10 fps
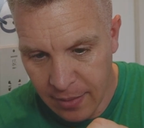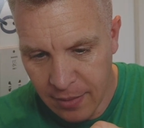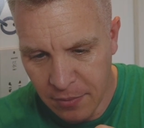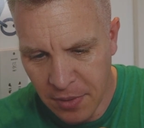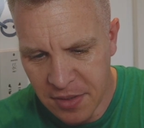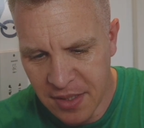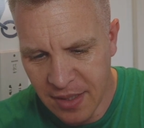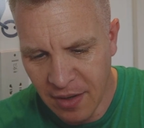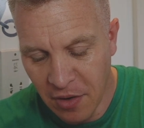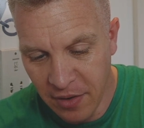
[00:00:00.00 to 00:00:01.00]
Where is
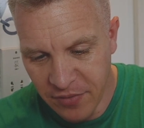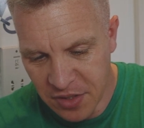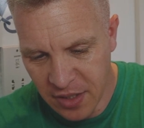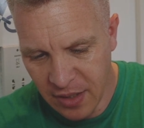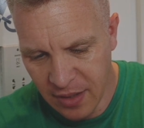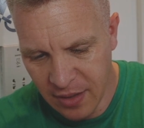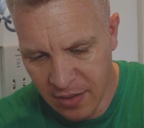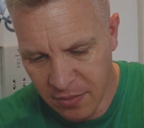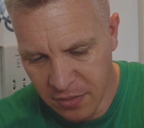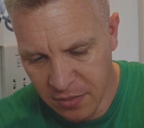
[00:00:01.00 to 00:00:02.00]
it? I can't even see.
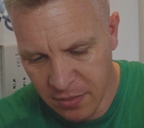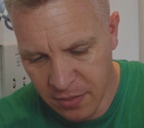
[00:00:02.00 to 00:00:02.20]
Hold on.